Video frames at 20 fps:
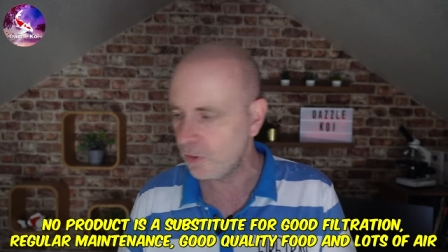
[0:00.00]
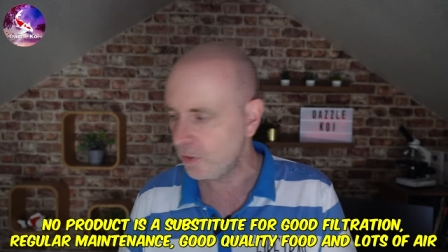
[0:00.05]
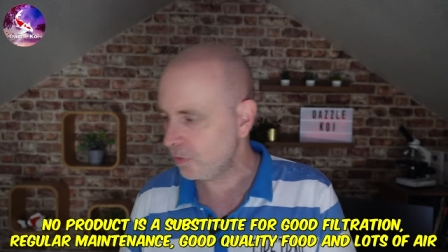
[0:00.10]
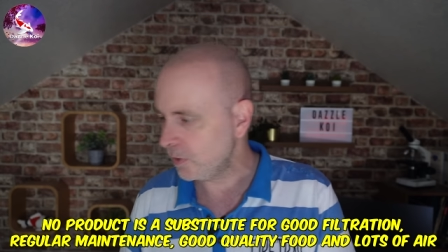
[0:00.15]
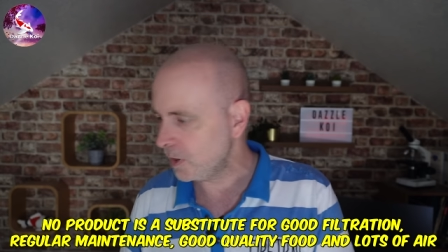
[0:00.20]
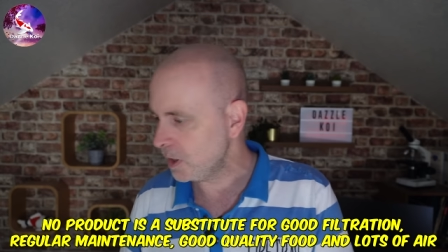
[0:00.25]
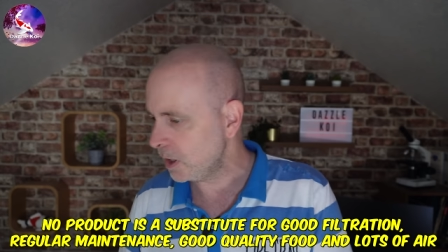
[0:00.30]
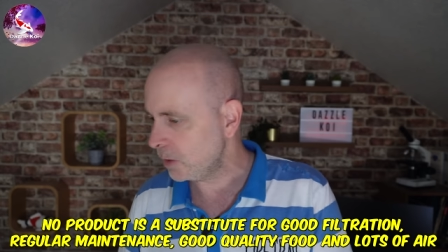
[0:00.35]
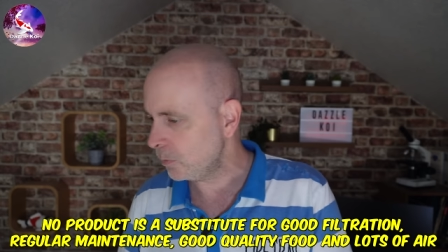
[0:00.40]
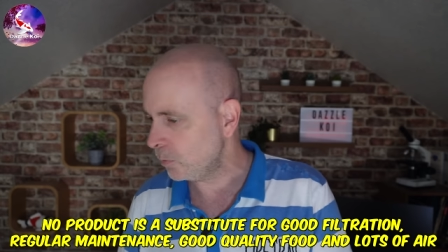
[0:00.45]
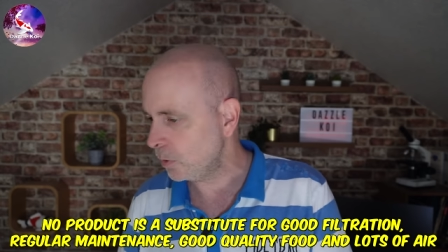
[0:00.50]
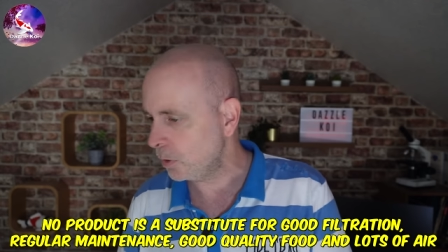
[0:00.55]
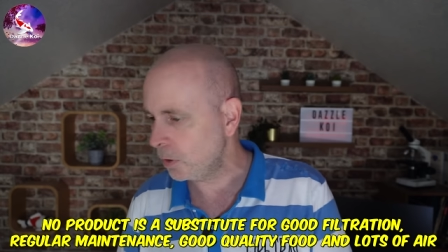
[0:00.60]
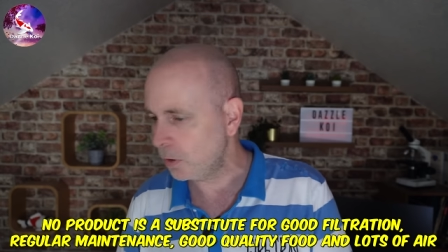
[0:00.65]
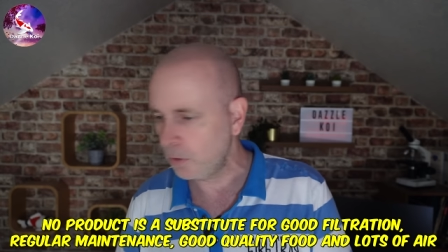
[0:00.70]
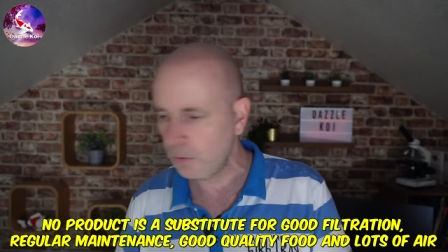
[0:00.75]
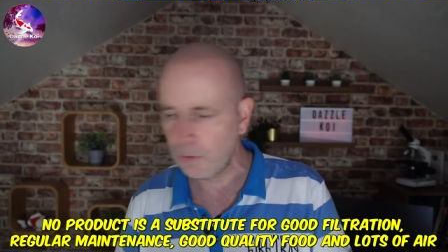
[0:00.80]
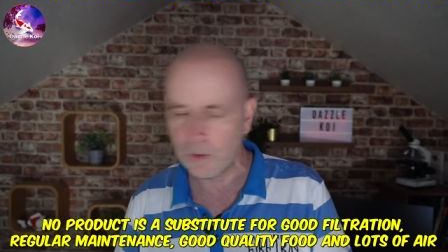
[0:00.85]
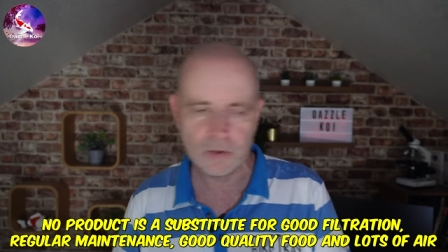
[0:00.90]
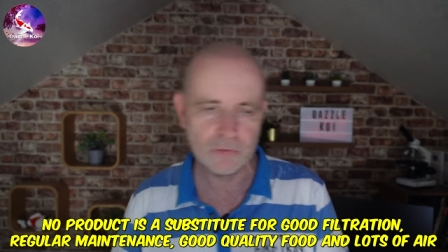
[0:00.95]
They think it
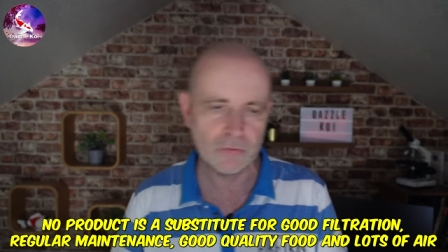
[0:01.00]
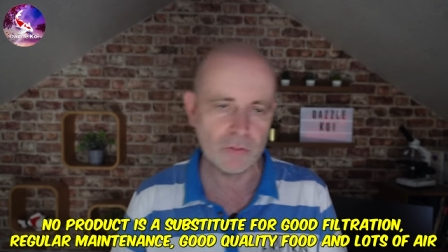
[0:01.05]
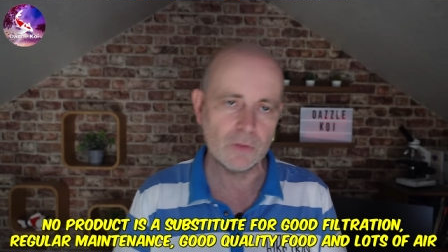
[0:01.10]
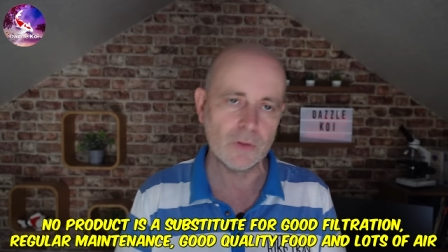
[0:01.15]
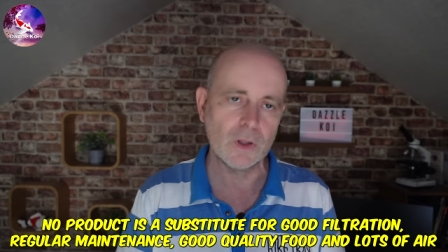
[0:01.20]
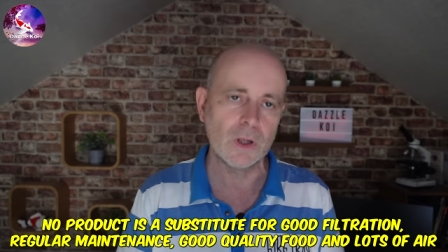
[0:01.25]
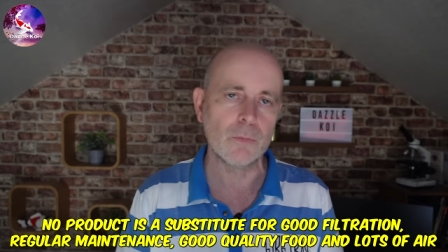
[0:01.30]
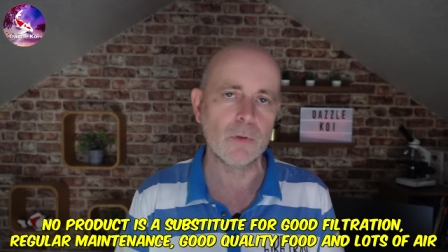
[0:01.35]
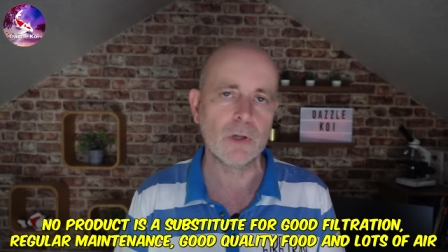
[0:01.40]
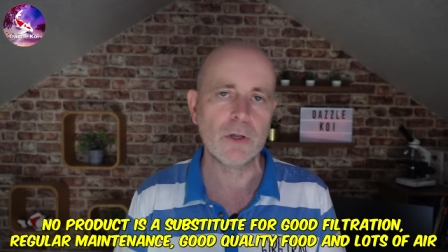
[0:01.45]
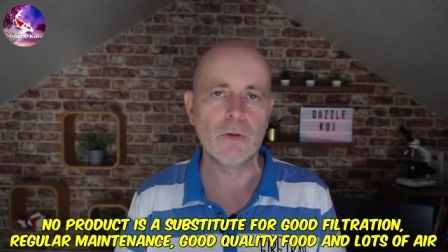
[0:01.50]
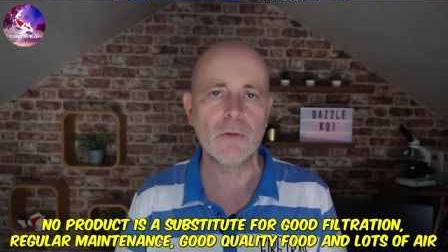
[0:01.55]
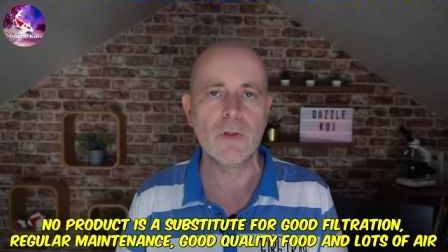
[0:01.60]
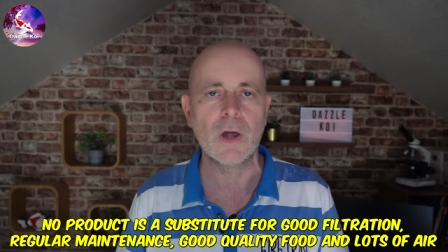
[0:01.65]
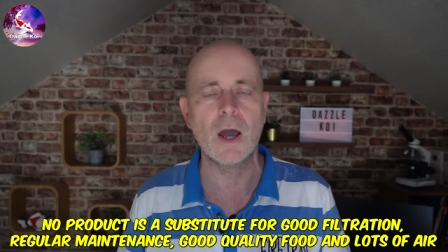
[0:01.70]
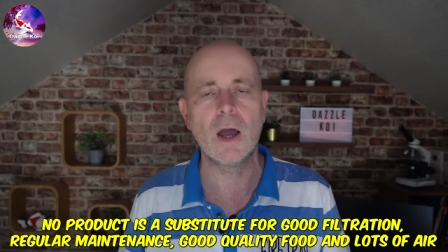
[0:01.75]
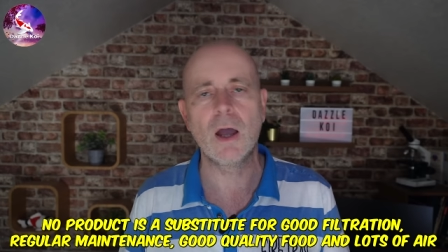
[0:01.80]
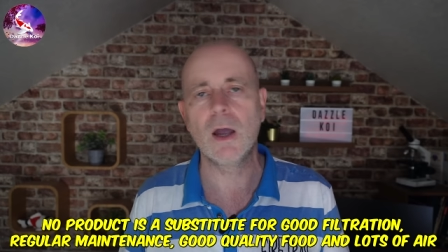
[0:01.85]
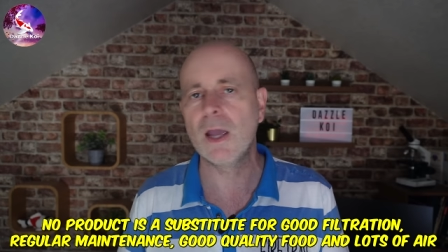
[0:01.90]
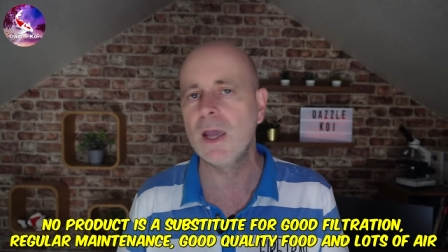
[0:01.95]
will do this. They think it will do
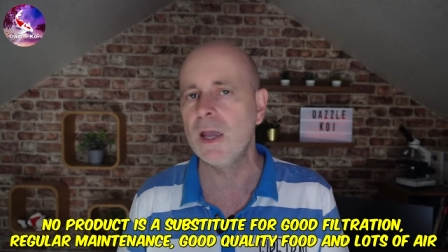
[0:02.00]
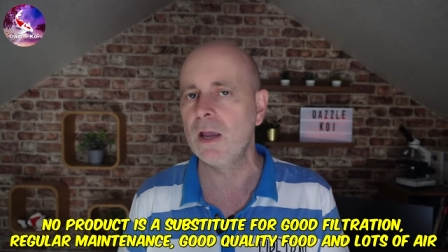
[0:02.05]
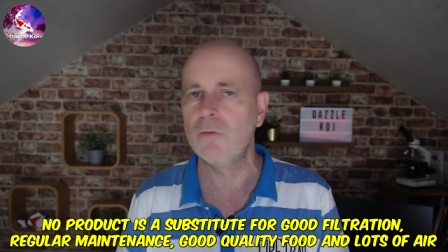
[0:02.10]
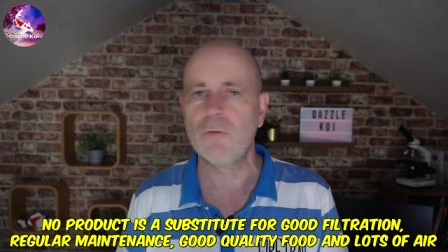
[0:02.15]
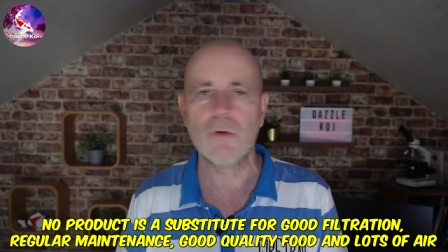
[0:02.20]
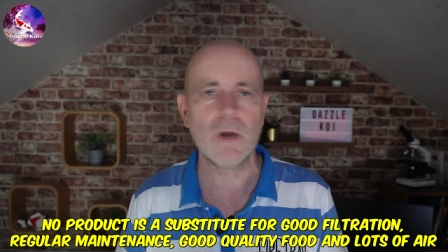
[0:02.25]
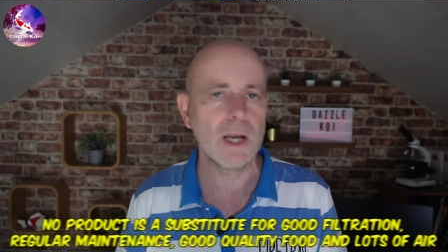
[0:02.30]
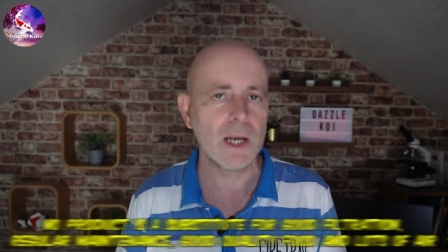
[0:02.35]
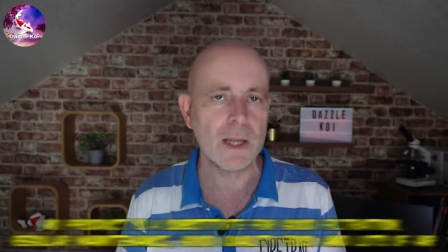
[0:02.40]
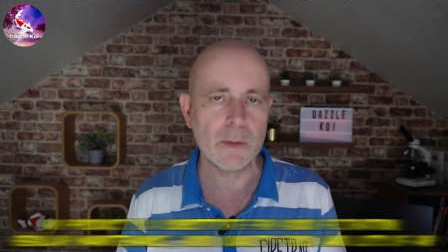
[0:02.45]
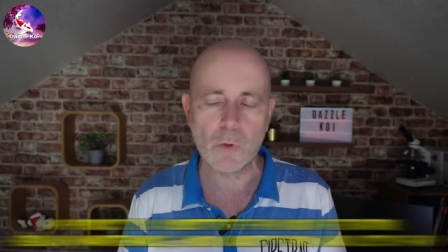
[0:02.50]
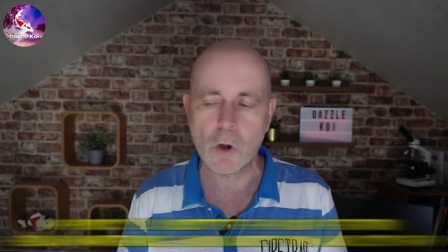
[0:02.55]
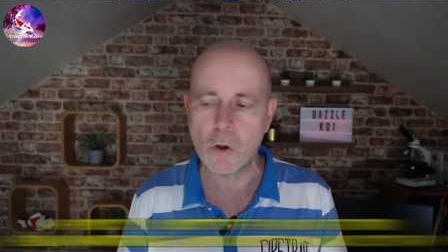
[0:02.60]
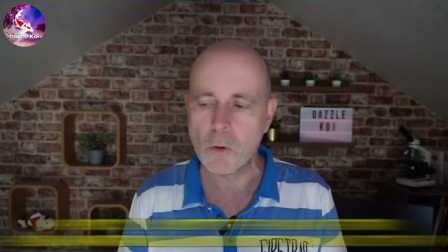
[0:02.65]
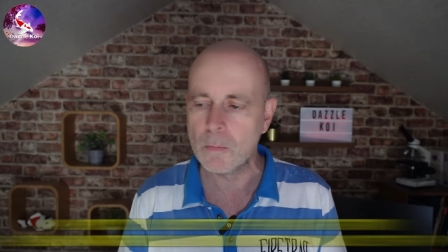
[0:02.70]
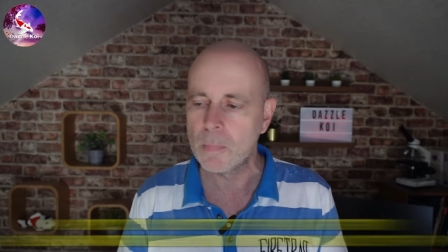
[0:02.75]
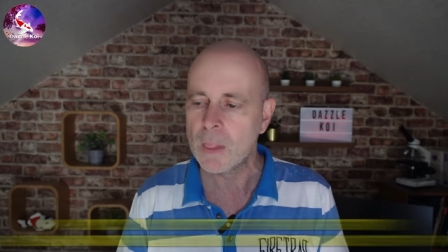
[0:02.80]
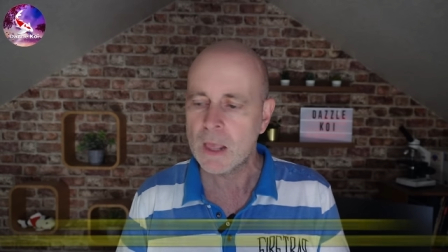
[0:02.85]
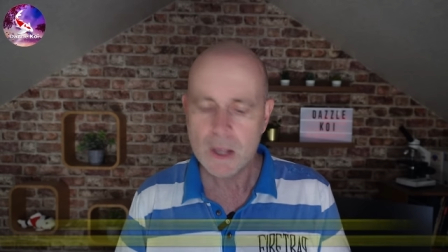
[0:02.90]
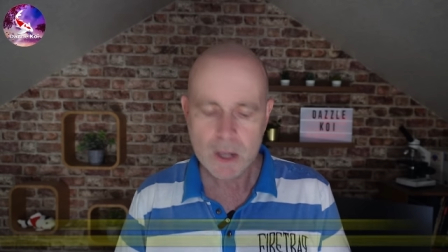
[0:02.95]
that. It really
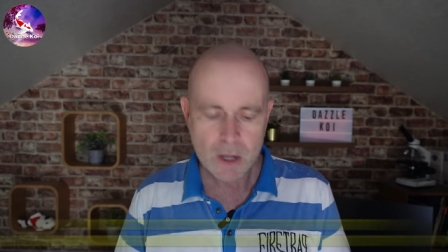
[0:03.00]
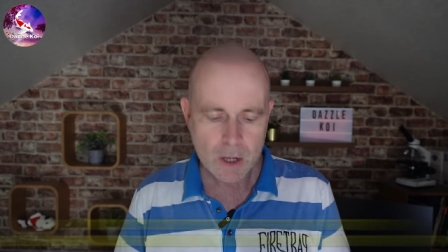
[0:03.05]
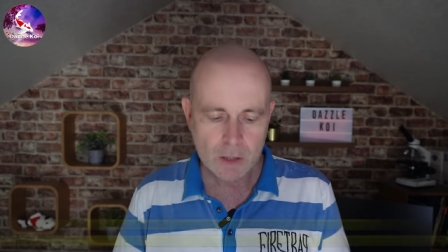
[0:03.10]
won't.